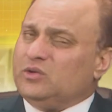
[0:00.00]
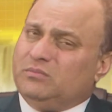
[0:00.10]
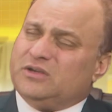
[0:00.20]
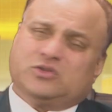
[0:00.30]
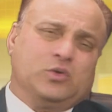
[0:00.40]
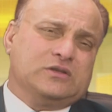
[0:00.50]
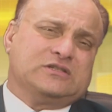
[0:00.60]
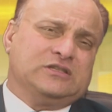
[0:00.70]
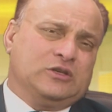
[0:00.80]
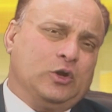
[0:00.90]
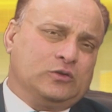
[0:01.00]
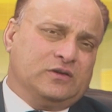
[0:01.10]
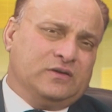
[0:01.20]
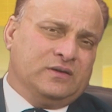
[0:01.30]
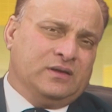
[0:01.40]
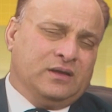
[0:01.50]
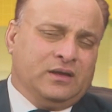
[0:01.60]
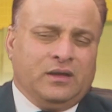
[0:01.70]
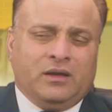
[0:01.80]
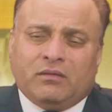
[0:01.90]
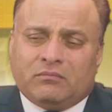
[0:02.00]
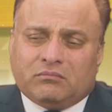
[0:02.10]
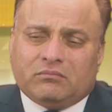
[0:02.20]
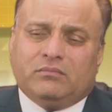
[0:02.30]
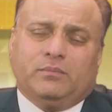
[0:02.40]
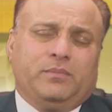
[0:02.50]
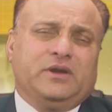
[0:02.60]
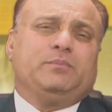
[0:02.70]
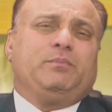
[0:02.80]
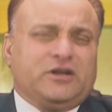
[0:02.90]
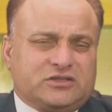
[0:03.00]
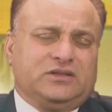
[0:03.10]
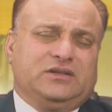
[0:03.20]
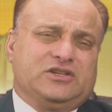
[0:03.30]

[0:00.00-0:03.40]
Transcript: you must go and see the doctor. In personal